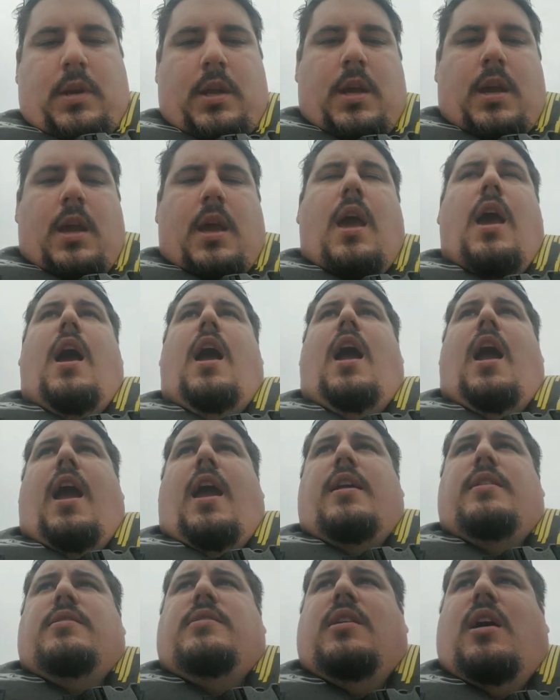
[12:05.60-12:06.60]
All right,
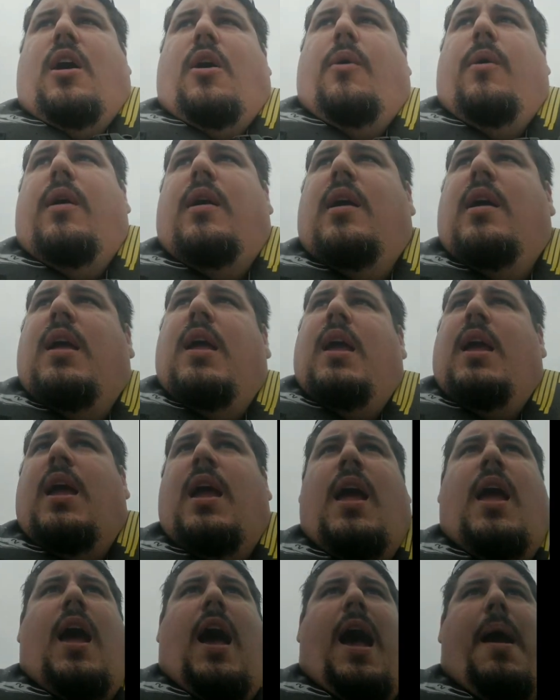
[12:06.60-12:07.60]
so
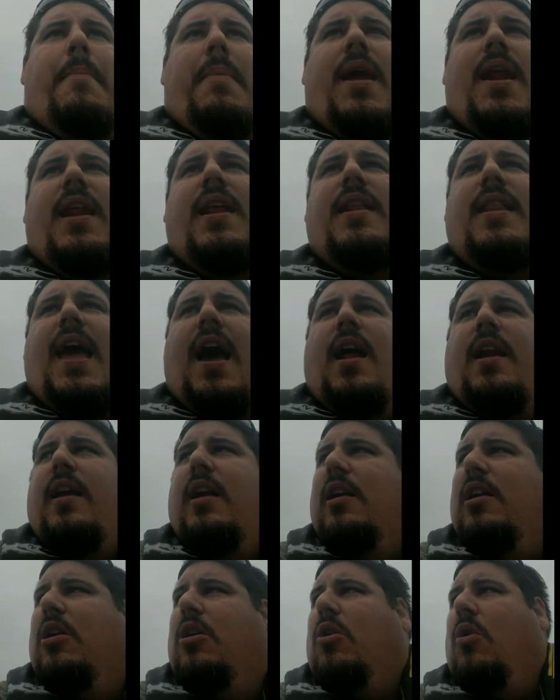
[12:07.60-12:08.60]
I made it down here
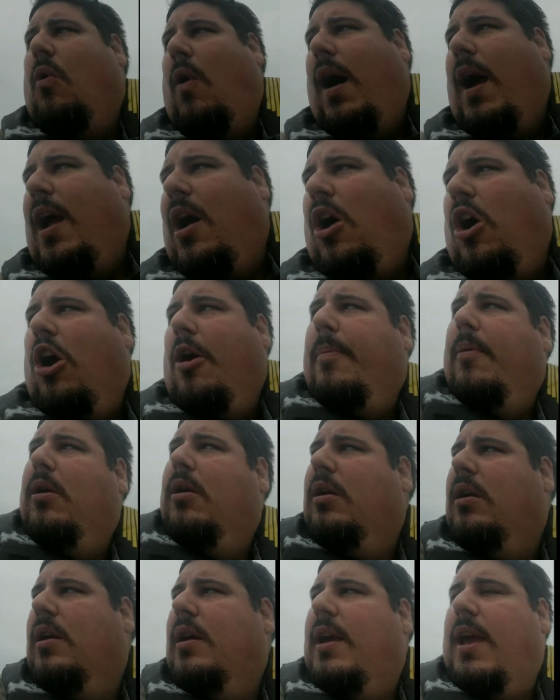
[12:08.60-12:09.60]
to Quiet Harbor,
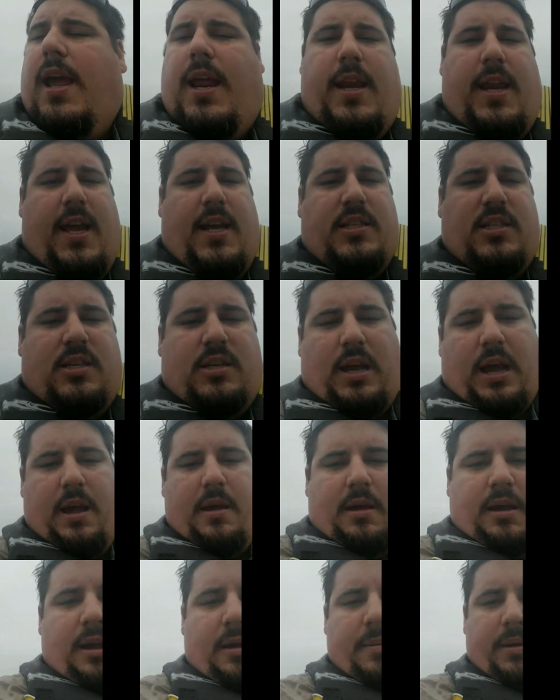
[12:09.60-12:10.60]
and yes,
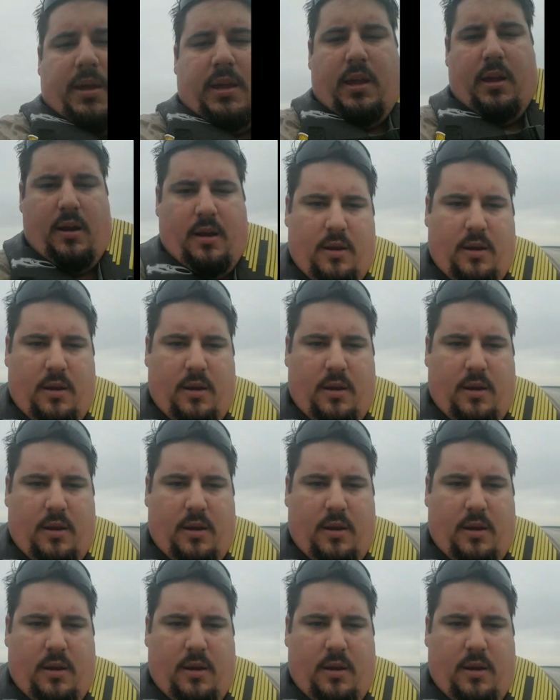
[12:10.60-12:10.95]
I'm in gear,